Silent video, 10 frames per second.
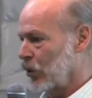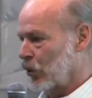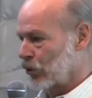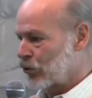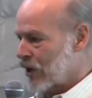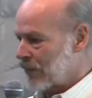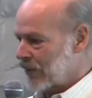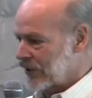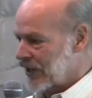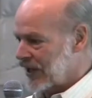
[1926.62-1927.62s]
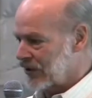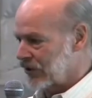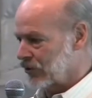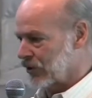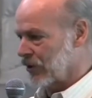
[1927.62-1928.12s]
we're dropping down
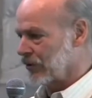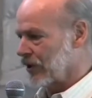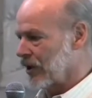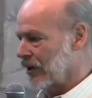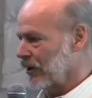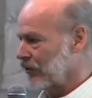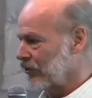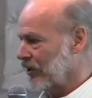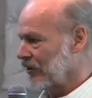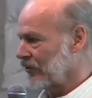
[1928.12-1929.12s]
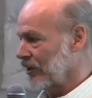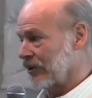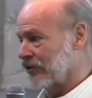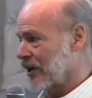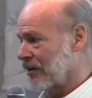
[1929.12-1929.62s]
into our own hearts and saying
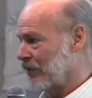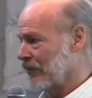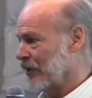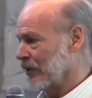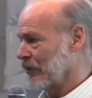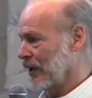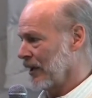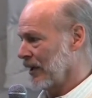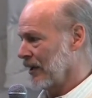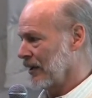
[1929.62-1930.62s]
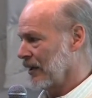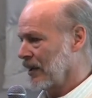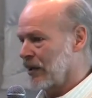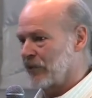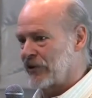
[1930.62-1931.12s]
there's got to be a better way.
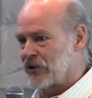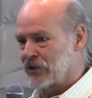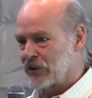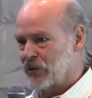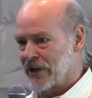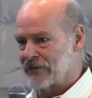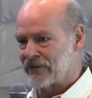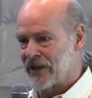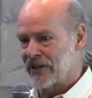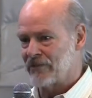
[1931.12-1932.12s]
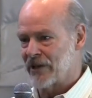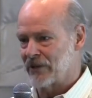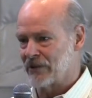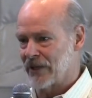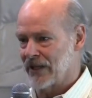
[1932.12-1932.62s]
But the only way to find the
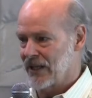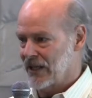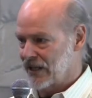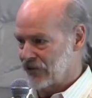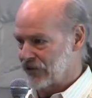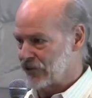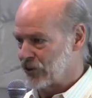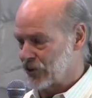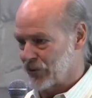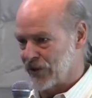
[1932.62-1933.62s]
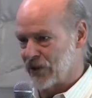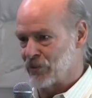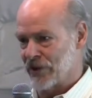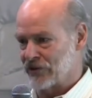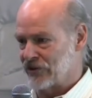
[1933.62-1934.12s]
better way is to do it
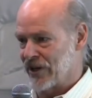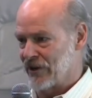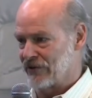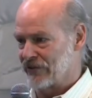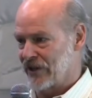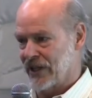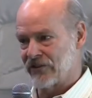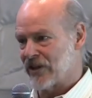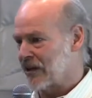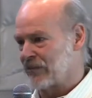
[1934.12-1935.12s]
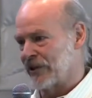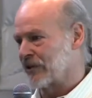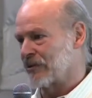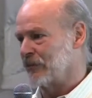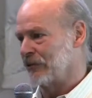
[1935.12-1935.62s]
within oneself. It's not a
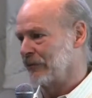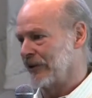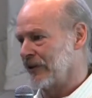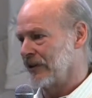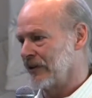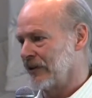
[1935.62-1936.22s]
political movement.